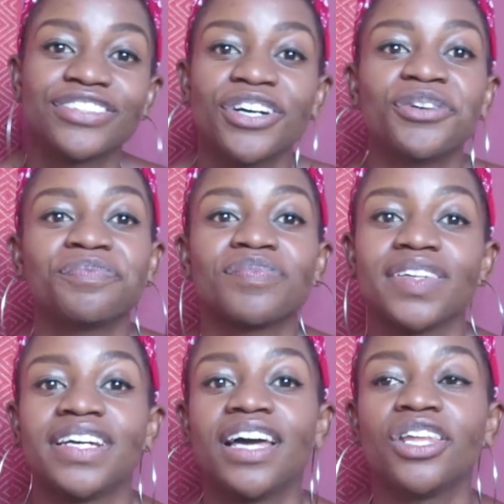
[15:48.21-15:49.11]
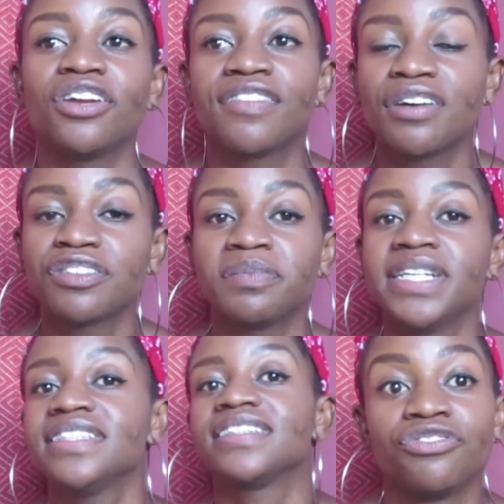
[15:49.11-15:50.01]
So a lot of
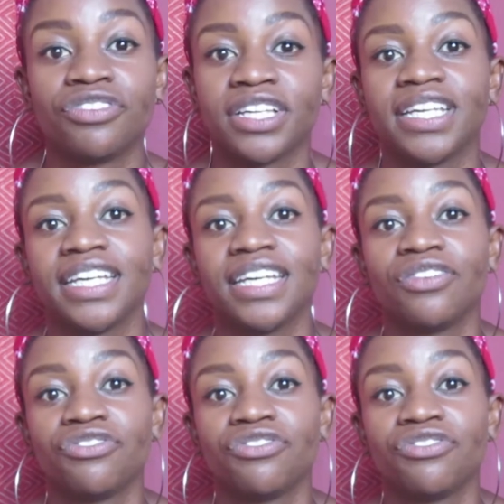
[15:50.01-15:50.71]
governments really,